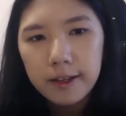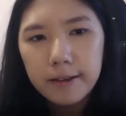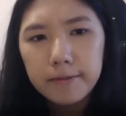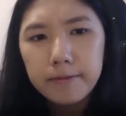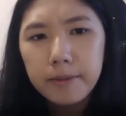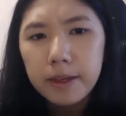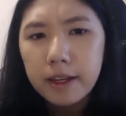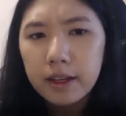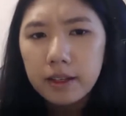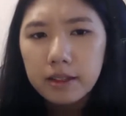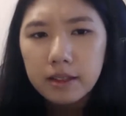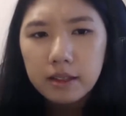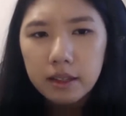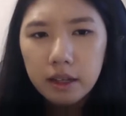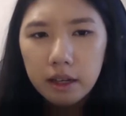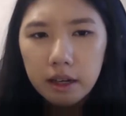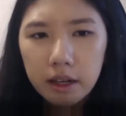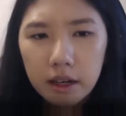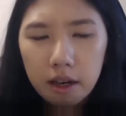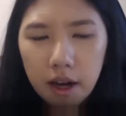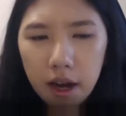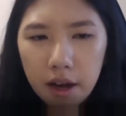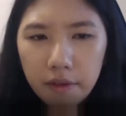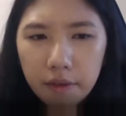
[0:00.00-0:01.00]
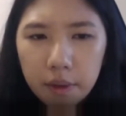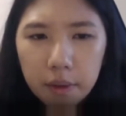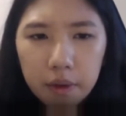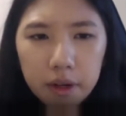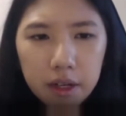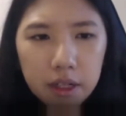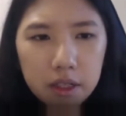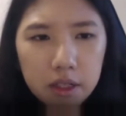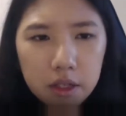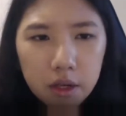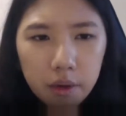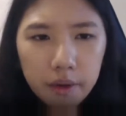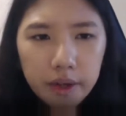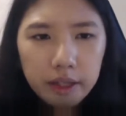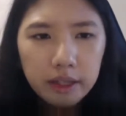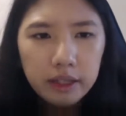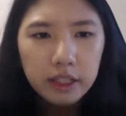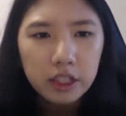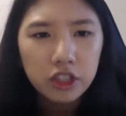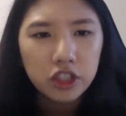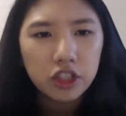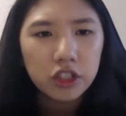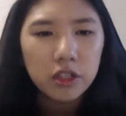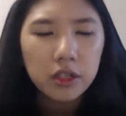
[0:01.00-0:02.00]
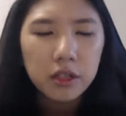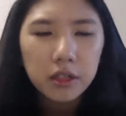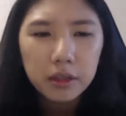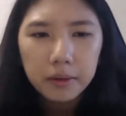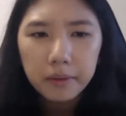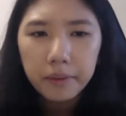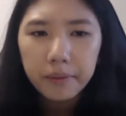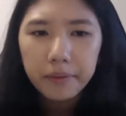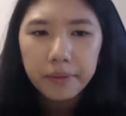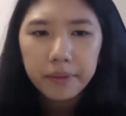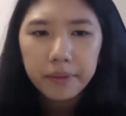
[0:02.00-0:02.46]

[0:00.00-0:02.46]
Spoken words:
because everyone is going digital